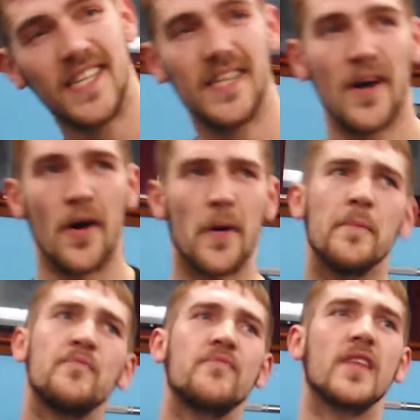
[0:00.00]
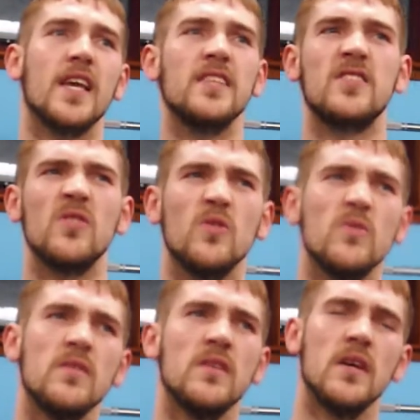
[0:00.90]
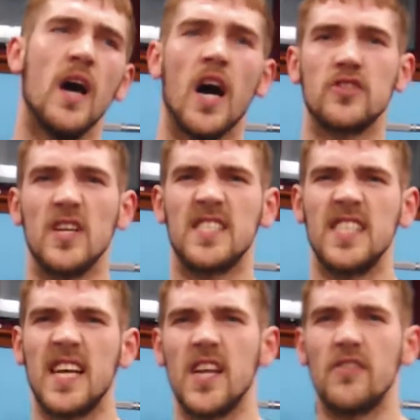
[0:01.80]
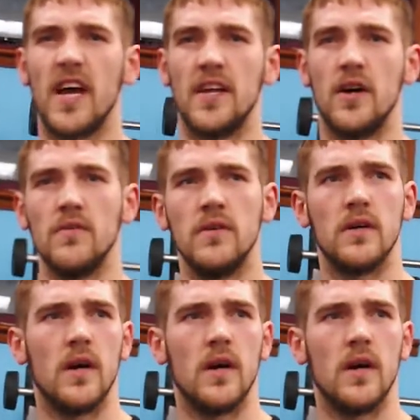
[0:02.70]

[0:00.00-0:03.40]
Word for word: Yeah. Um, in school, I tried to stay clear of that, you know.